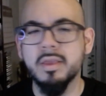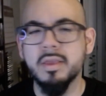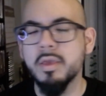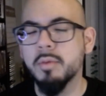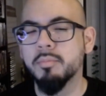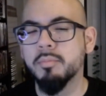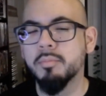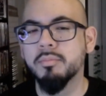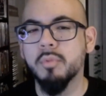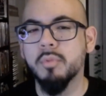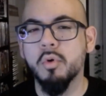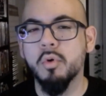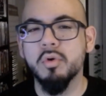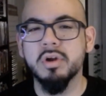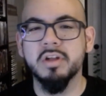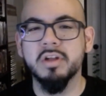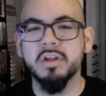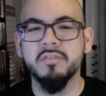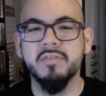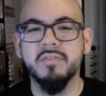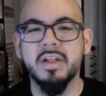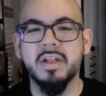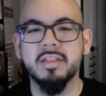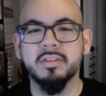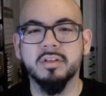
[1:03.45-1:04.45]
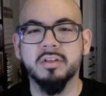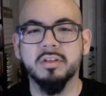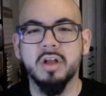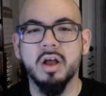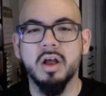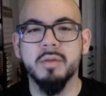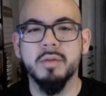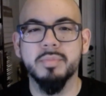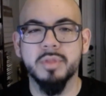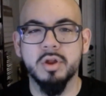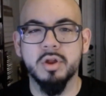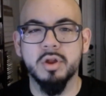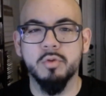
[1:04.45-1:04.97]
more events
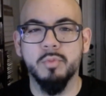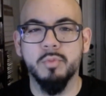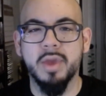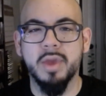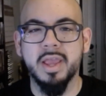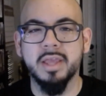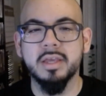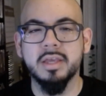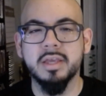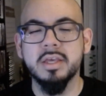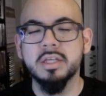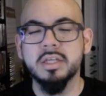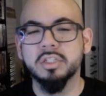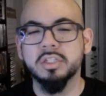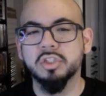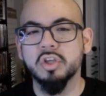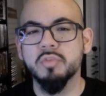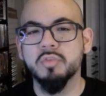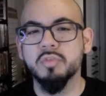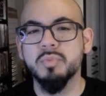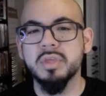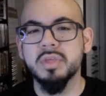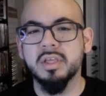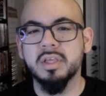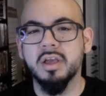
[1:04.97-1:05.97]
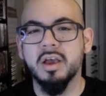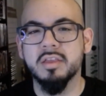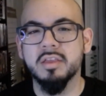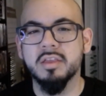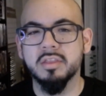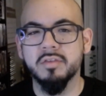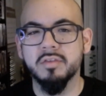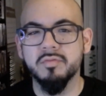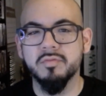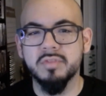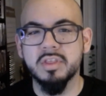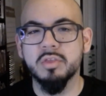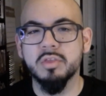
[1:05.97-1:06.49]
come their way just because
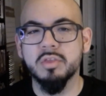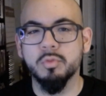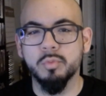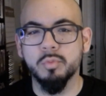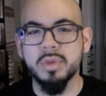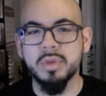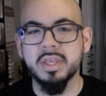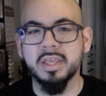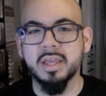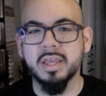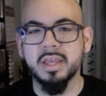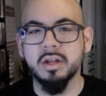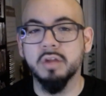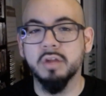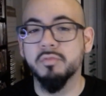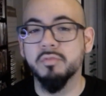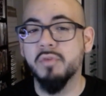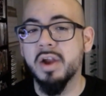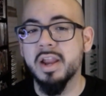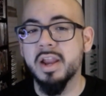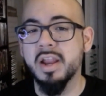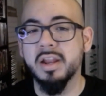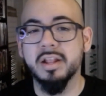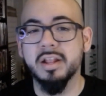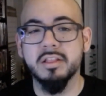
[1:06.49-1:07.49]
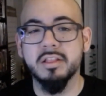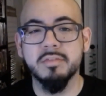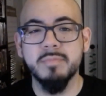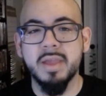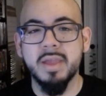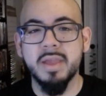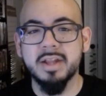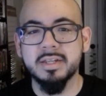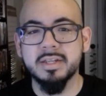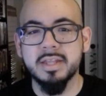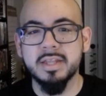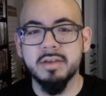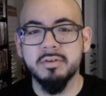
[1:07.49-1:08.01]
of this weekend on Friday Night
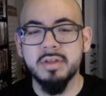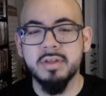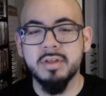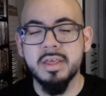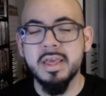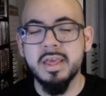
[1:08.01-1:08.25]
SmackDown